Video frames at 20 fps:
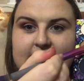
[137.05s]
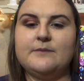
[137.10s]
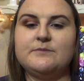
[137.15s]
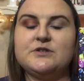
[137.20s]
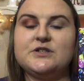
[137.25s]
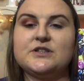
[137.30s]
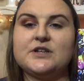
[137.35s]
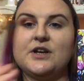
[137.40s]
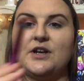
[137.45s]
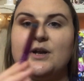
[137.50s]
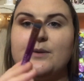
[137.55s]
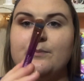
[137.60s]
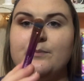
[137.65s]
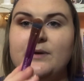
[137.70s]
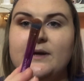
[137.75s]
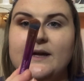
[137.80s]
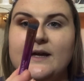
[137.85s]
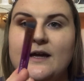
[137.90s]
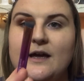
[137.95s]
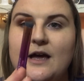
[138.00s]
I'm just going to
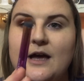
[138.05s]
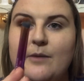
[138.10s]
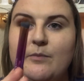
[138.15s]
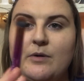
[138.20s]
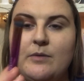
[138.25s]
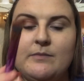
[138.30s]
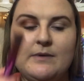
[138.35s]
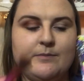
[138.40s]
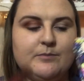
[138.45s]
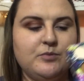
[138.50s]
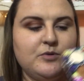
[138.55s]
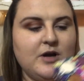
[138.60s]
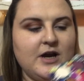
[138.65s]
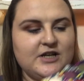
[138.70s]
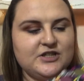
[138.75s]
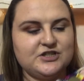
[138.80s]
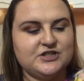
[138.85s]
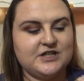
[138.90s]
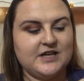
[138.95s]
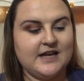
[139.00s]
pick it up on my
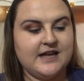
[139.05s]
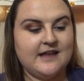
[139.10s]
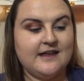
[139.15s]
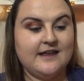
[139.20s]
brush